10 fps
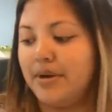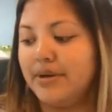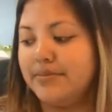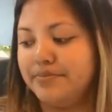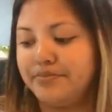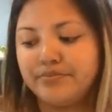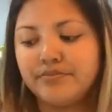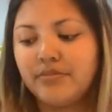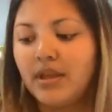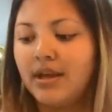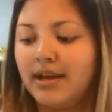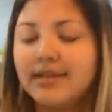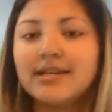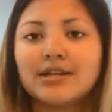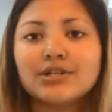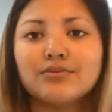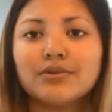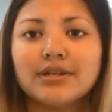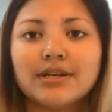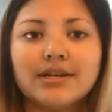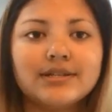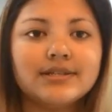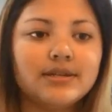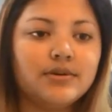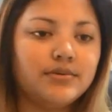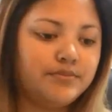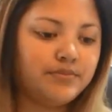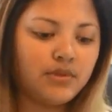but it's actually really nice. So